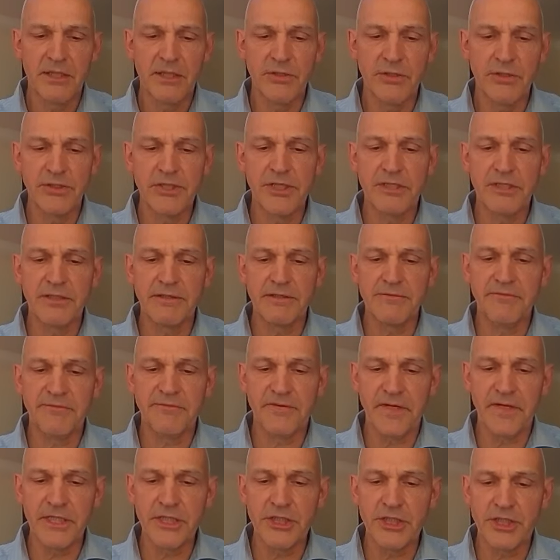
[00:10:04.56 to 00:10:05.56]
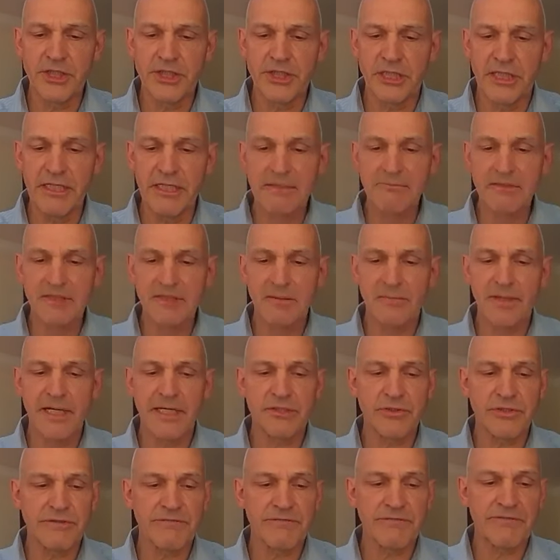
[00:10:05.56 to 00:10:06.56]
using the fridge to keep
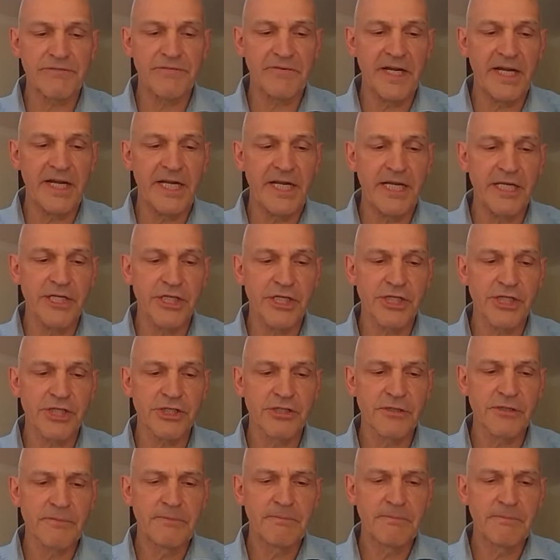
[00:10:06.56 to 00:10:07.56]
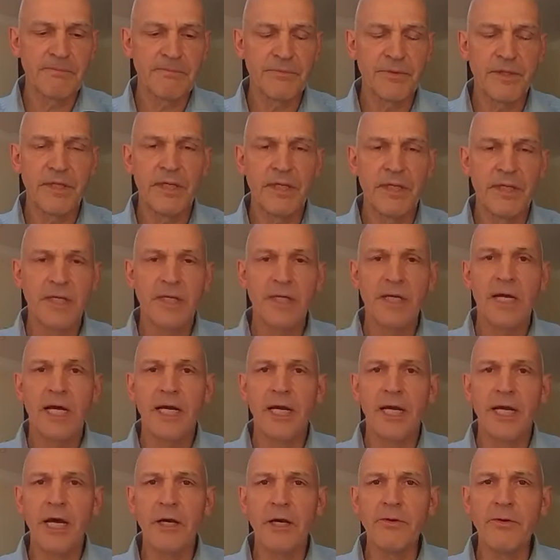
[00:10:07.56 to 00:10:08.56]
tomatoes fresh, and
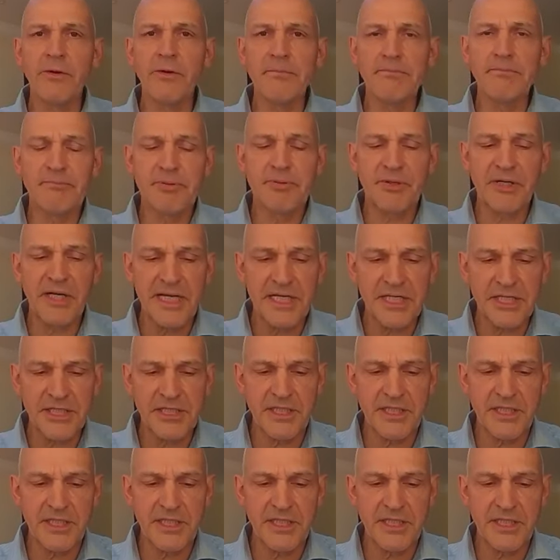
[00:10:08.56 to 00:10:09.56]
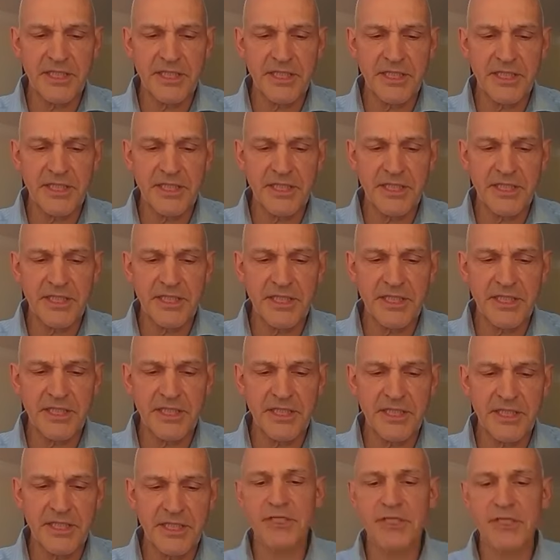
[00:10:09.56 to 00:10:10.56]
how impressed he was with
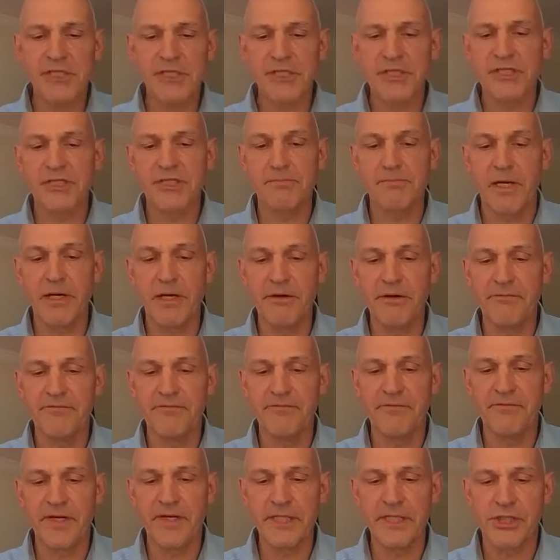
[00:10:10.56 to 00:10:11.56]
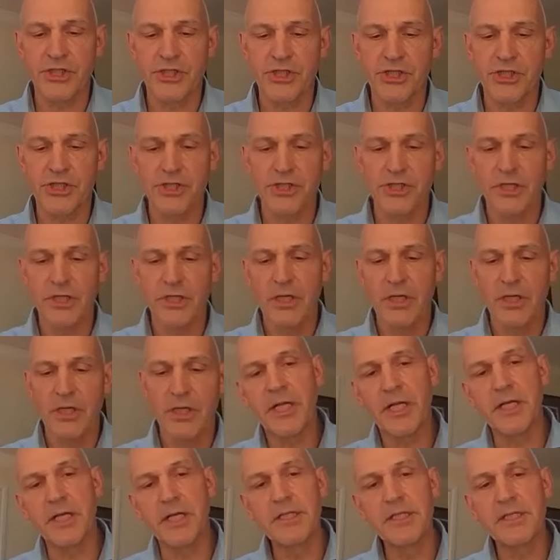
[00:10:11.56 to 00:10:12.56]
his first smart fridge,
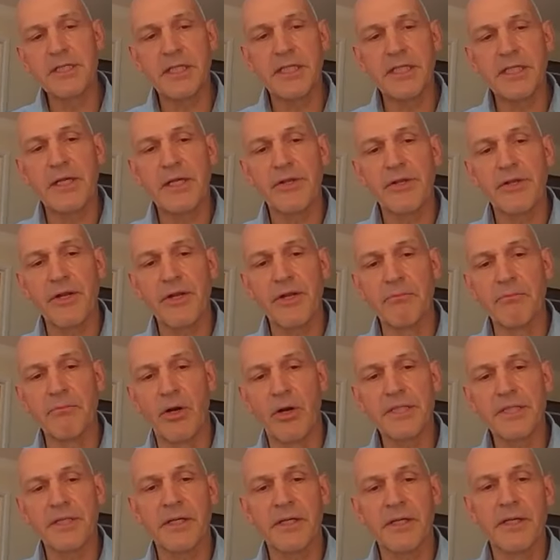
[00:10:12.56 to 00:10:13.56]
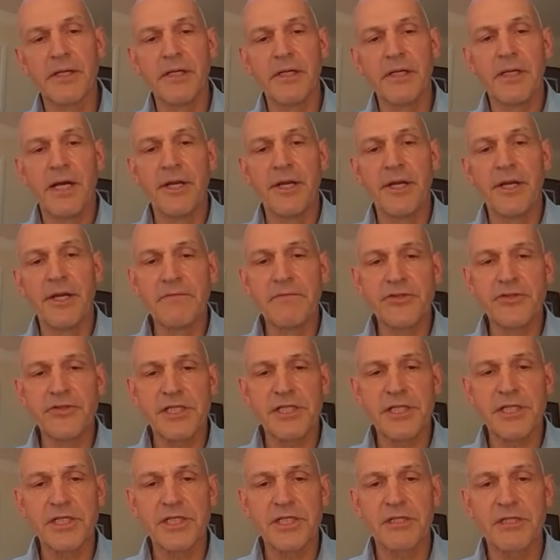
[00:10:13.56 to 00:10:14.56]
which had an integrated thermometer and
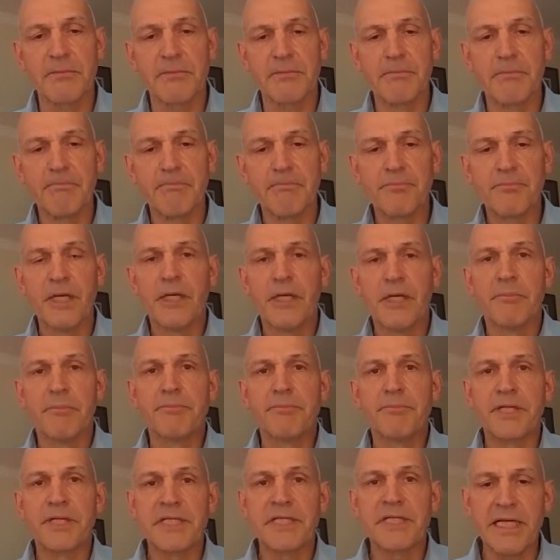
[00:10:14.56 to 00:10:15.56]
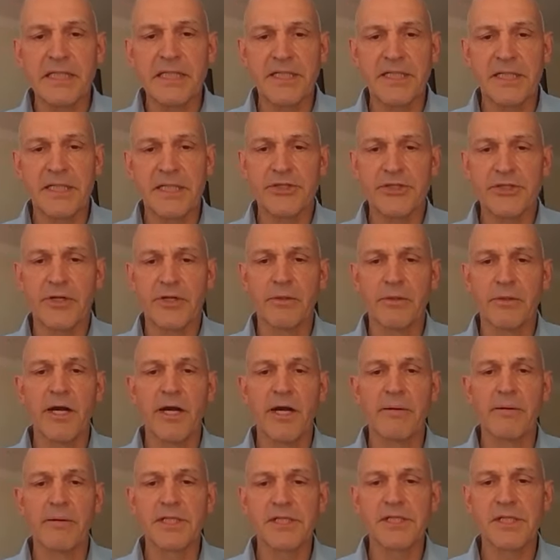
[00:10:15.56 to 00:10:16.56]
inventory system, predicting his
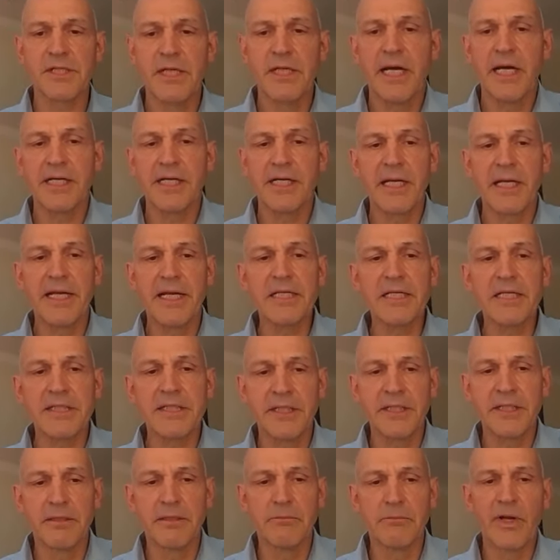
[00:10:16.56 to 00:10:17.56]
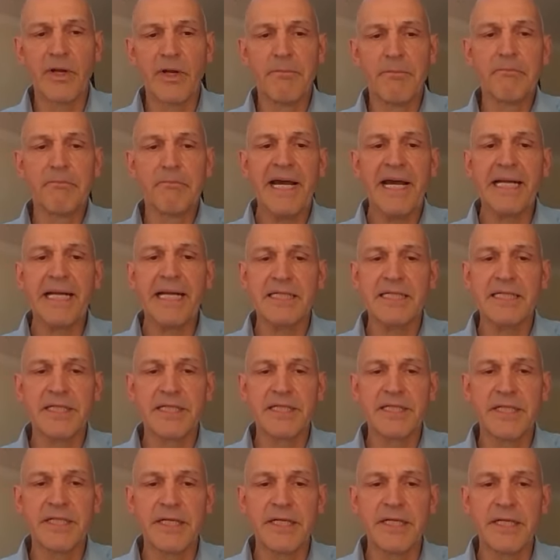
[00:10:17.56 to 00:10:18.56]
requirements and alerting him when
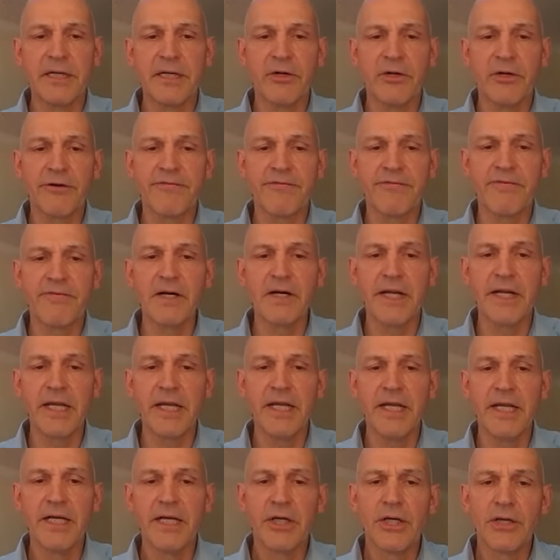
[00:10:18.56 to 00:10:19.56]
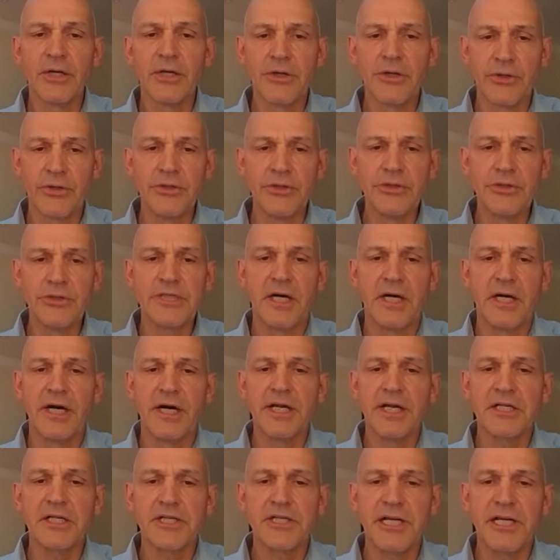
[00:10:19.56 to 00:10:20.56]
bacteria or fungi grew to
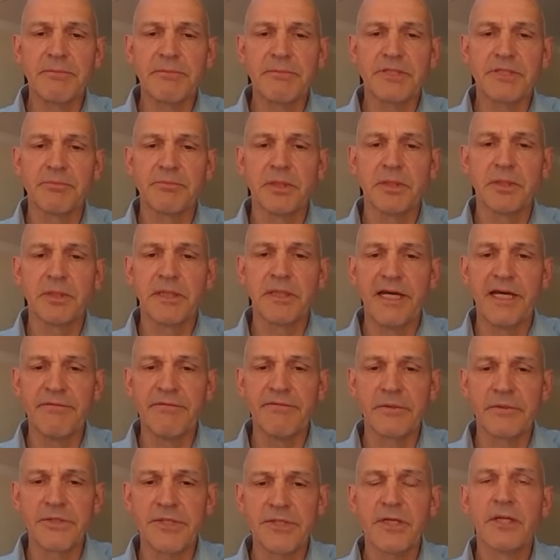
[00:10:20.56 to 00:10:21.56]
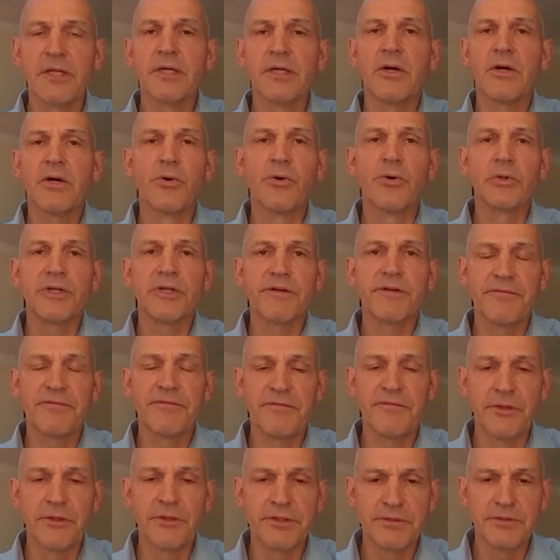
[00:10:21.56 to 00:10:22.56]
unacceptable levels on older
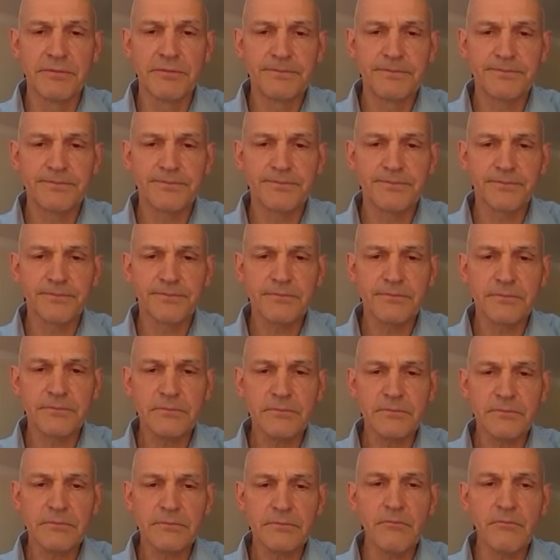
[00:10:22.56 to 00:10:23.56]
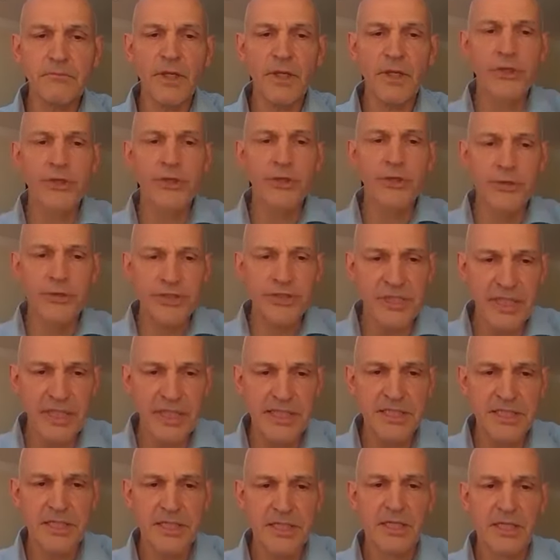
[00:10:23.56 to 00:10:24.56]
food. In those
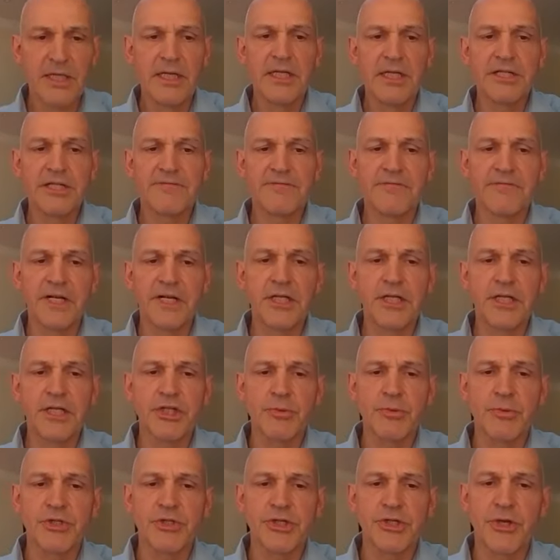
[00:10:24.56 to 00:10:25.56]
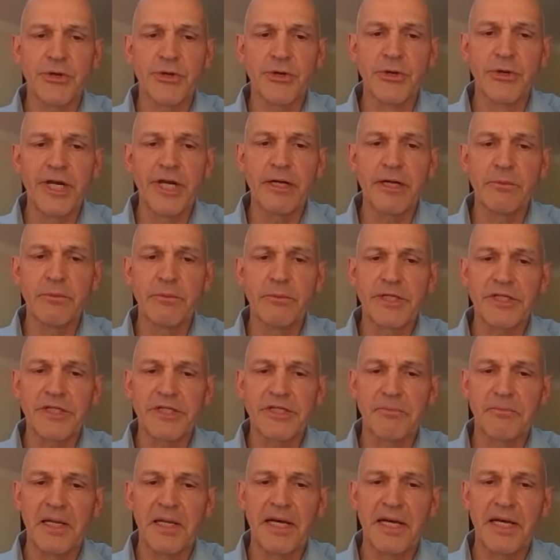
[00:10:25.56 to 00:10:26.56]
days, his fridge was groaning with
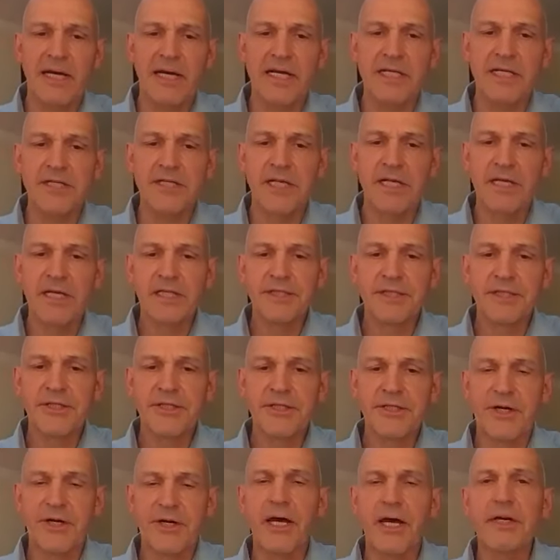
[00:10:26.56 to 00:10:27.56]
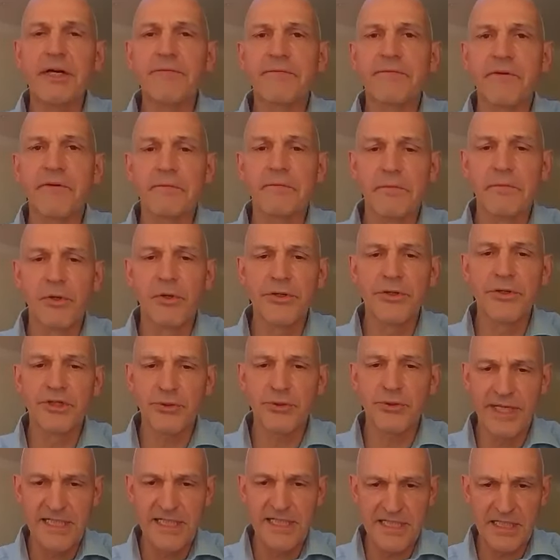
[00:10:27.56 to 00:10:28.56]
supplies derived from more than
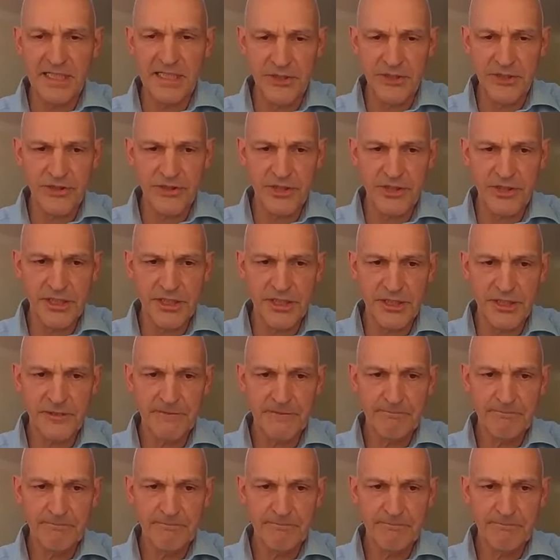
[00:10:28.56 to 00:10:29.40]
20 countries.